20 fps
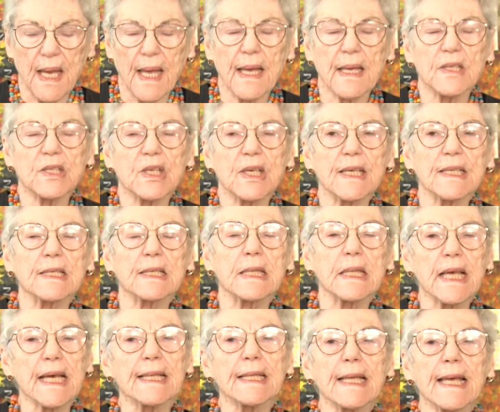She's
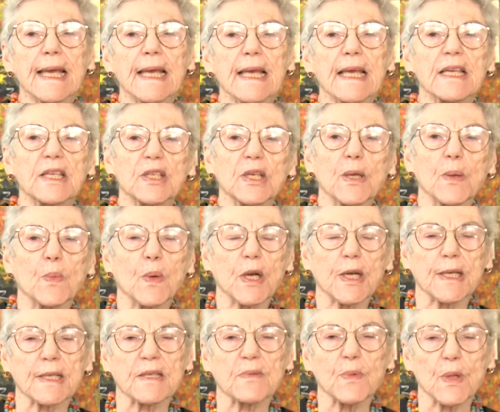Lily. She
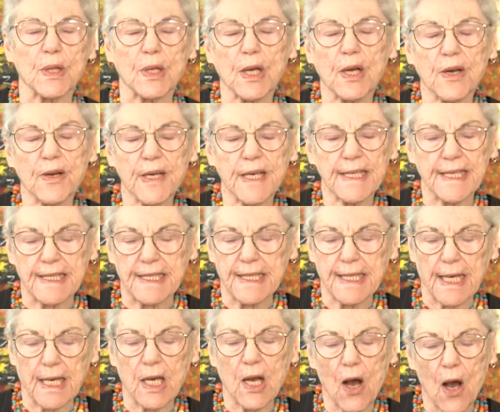works with Curtis
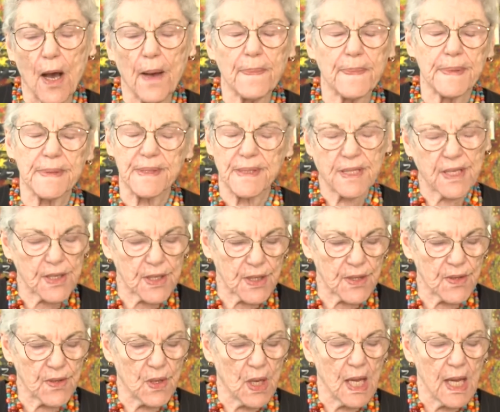the
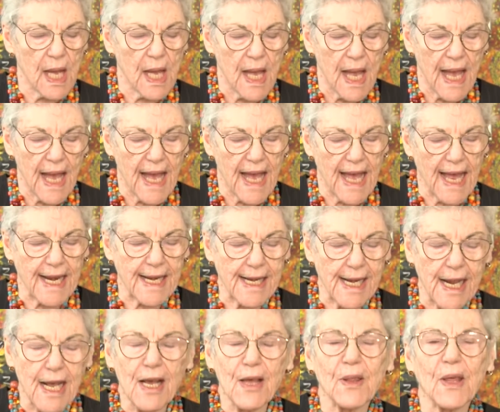carpenter, and
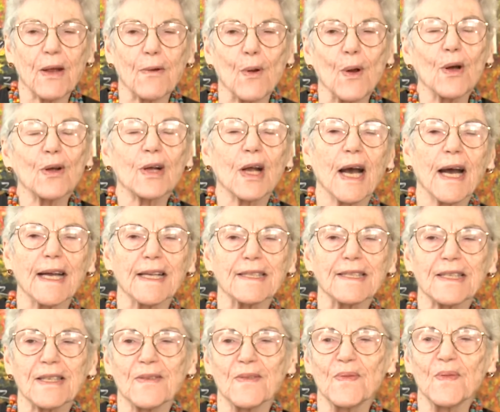there are all
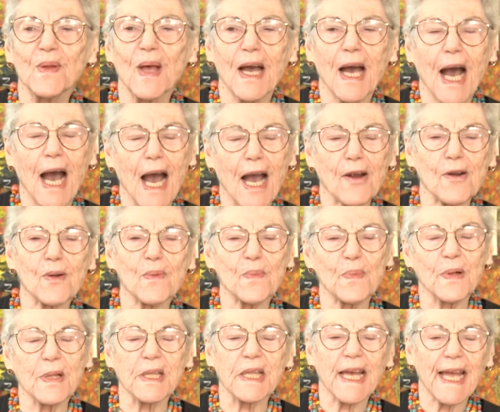kinds of
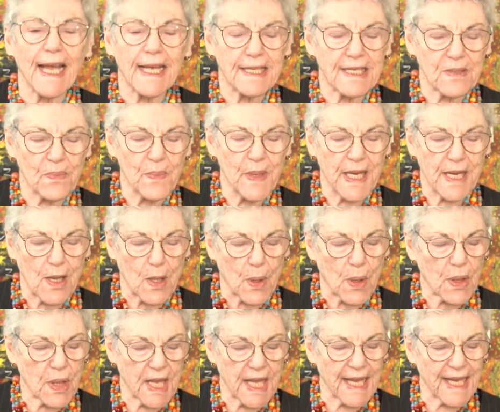horrible last-minute
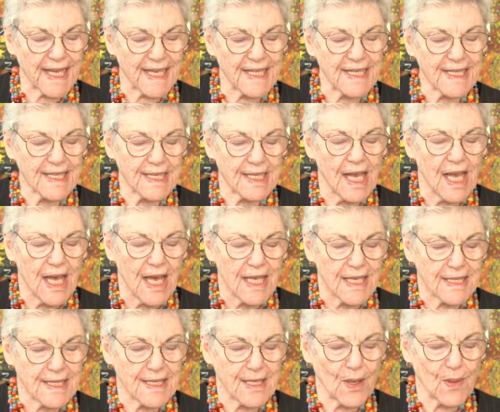things,
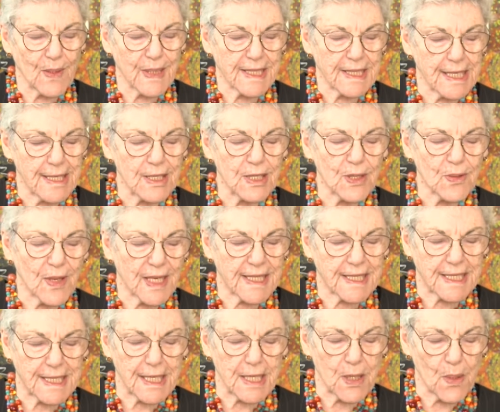so it's
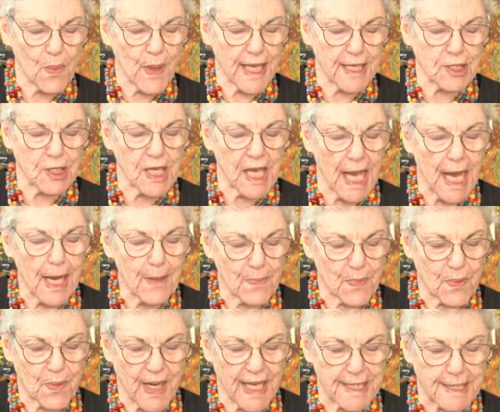interesting the way she
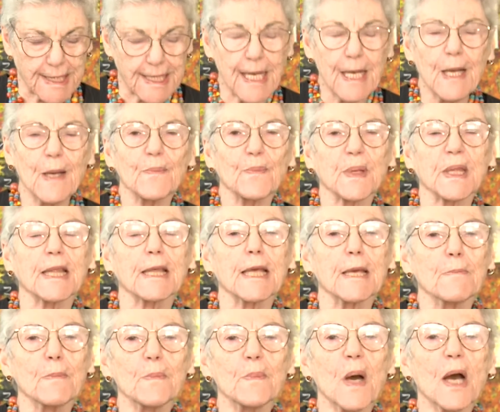operates. But the
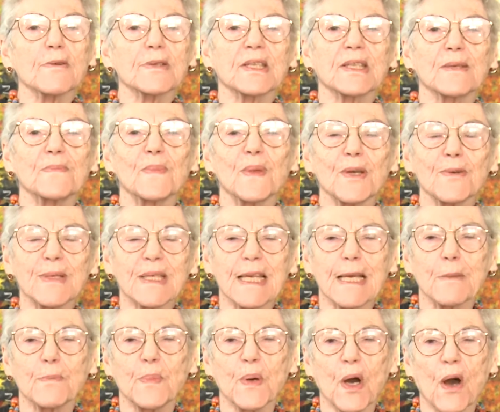most
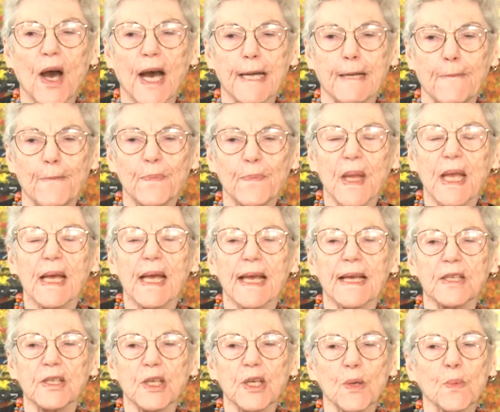amusing part
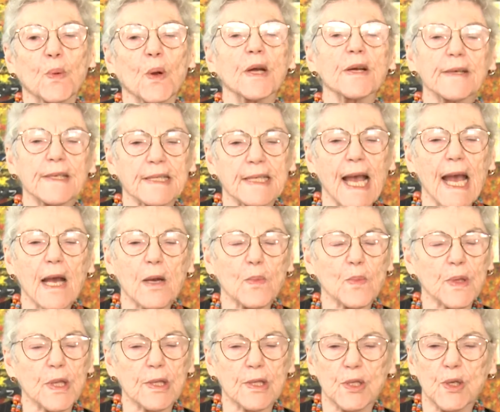is she works out
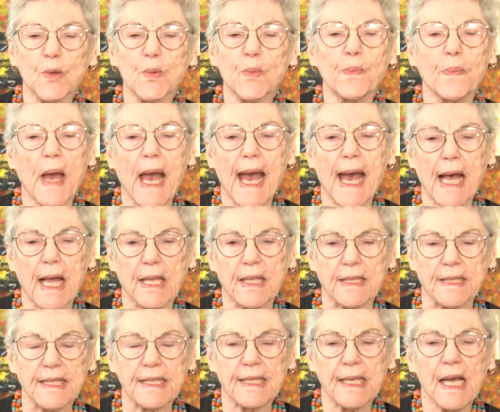with two
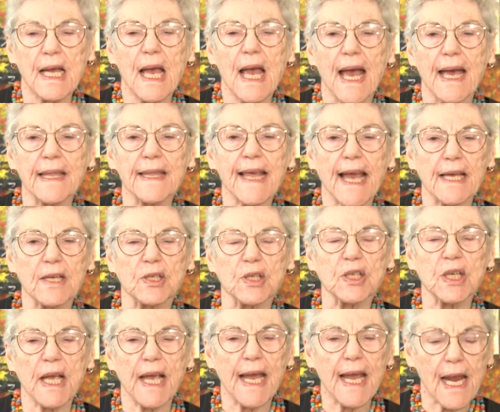pals, and they
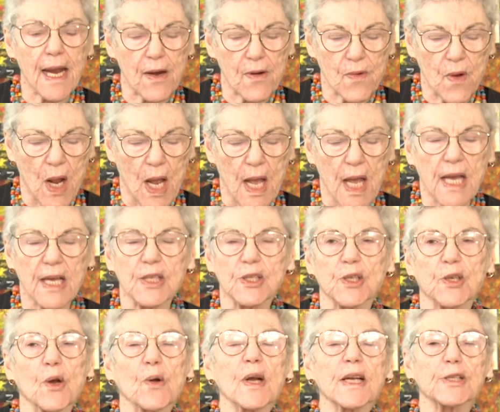share
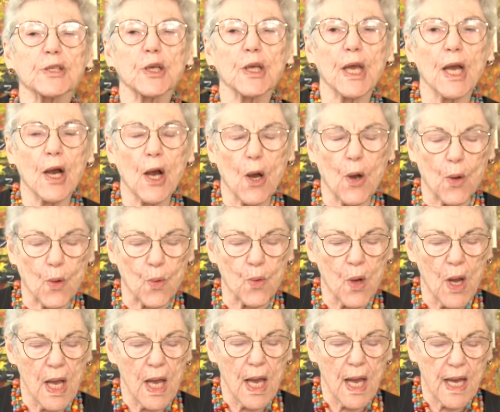Giorgio,
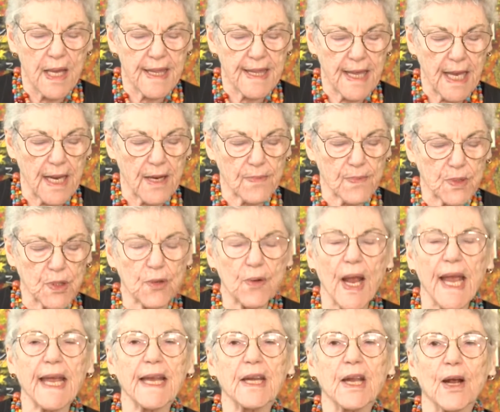their
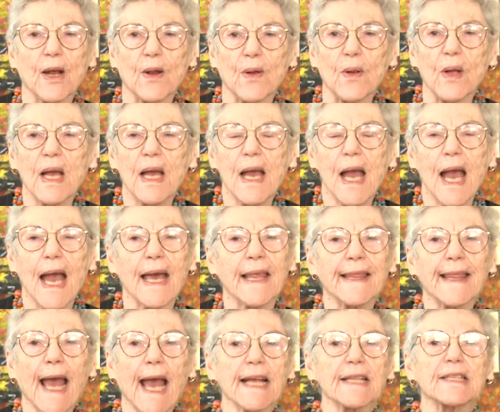trainer, and
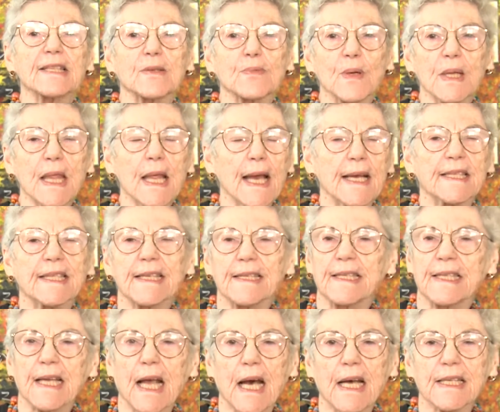that's when they
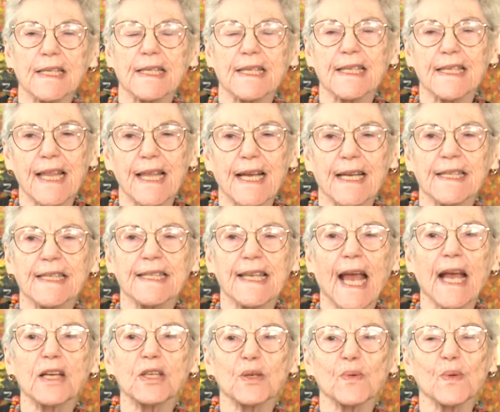discuss their
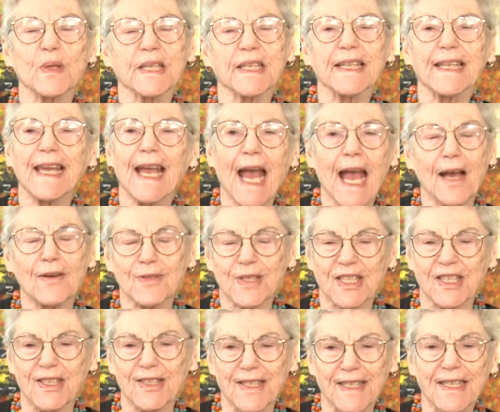sexual
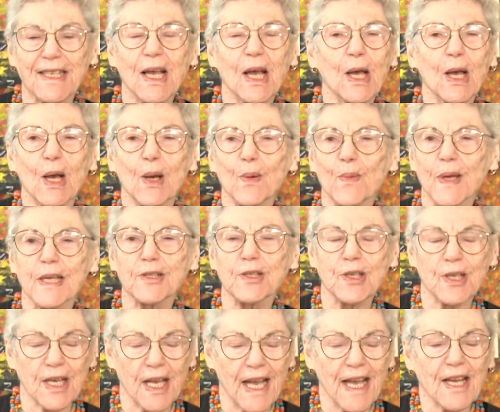encounters,
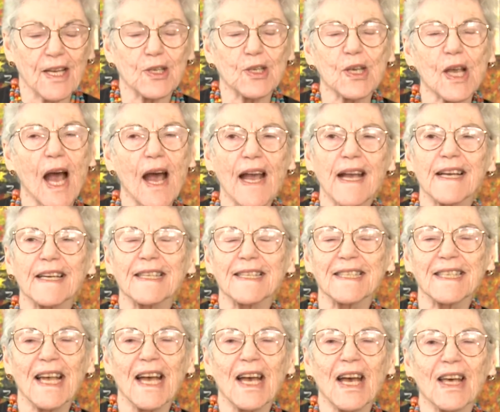which
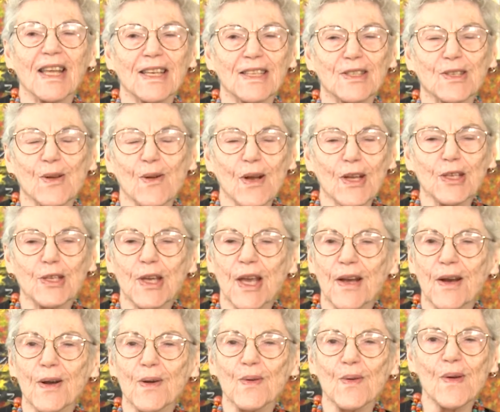shocks
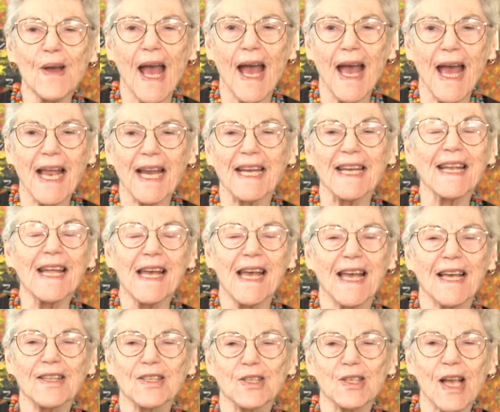Giorgio, and
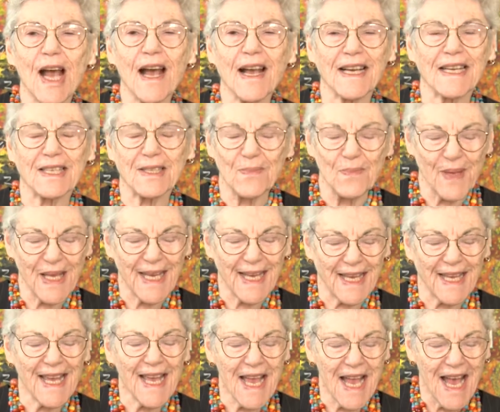it shocked
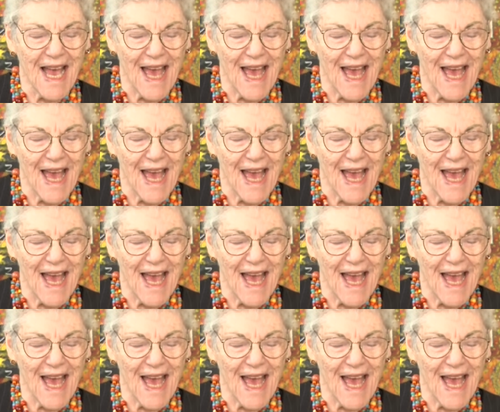me.